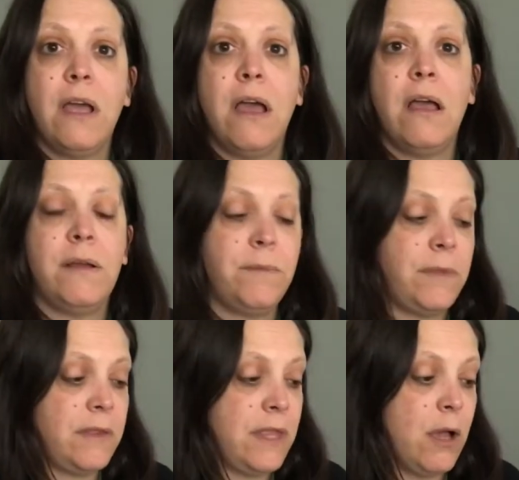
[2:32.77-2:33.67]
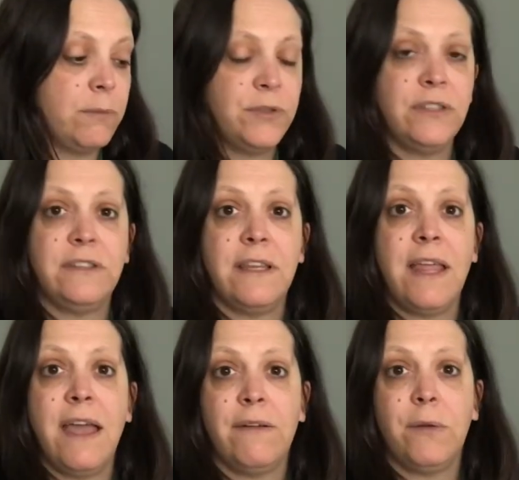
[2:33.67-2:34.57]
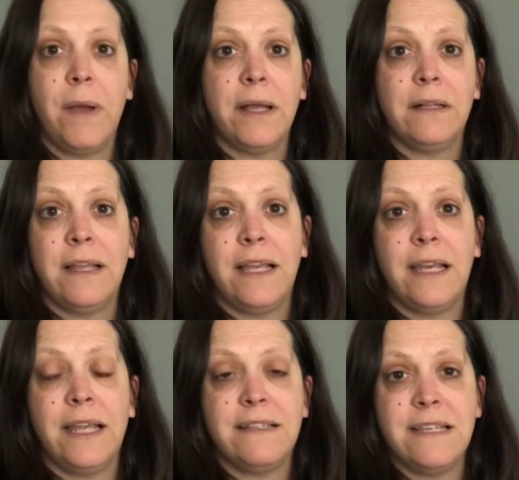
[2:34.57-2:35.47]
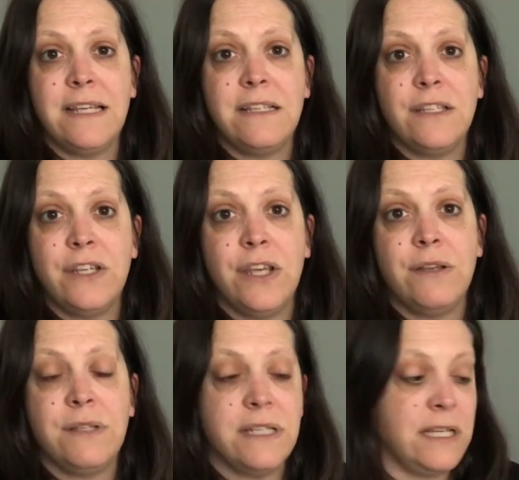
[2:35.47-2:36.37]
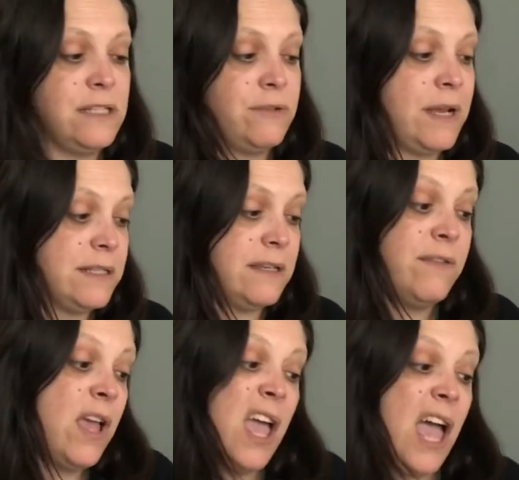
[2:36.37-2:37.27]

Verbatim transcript: The options are there quite clearly, it's easy to use, it's interactive,